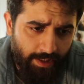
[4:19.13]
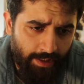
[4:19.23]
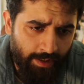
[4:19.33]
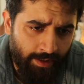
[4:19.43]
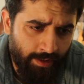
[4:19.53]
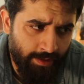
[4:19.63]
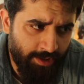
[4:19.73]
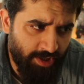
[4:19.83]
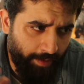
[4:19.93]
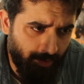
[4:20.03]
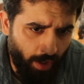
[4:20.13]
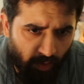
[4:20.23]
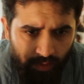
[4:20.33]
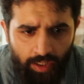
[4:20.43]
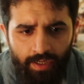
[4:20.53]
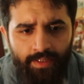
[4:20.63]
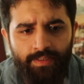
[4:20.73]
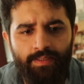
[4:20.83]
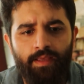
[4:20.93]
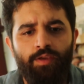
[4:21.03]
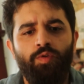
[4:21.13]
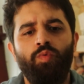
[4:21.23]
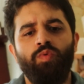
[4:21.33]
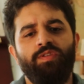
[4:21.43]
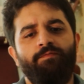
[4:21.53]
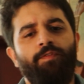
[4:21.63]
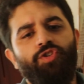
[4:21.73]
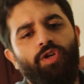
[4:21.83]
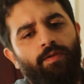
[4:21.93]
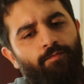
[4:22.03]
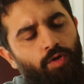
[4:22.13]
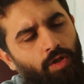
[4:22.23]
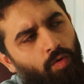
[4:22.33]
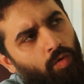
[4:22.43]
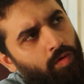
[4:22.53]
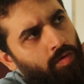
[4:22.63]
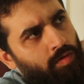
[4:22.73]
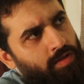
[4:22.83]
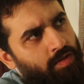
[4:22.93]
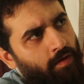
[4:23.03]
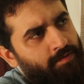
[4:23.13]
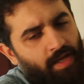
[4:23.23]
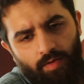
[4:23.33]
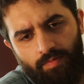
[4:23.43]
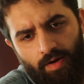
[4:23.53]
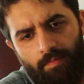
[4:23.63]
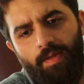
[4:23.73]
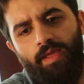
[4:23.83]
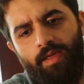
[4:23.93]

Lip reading: This chapter outlines the Jung's vision for the goals of psychotherapy.